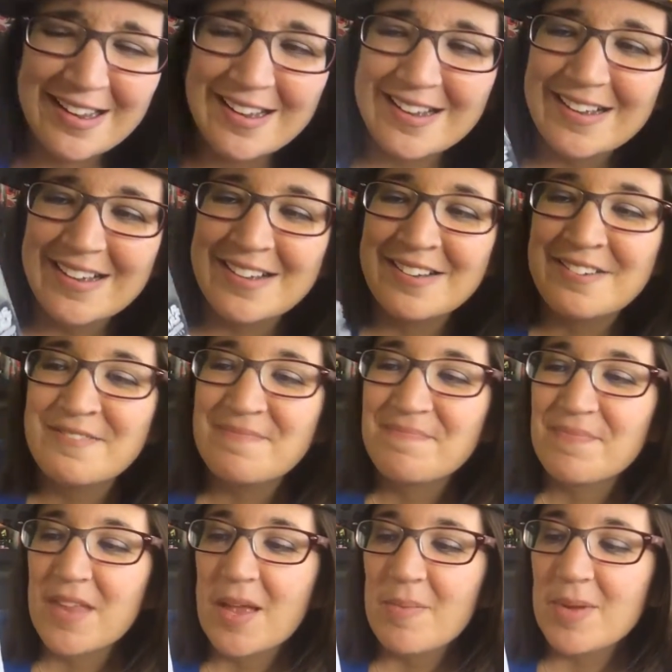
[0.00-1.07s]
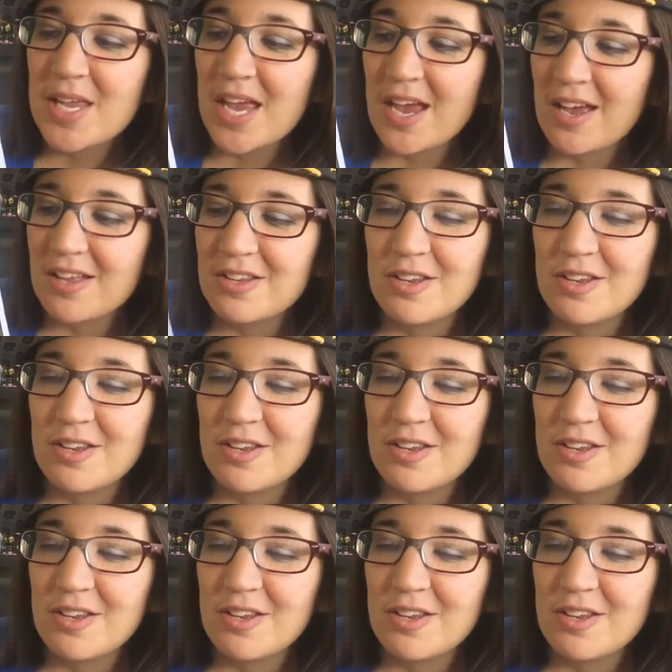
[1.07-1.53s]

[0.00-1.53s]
Uh, but yeah,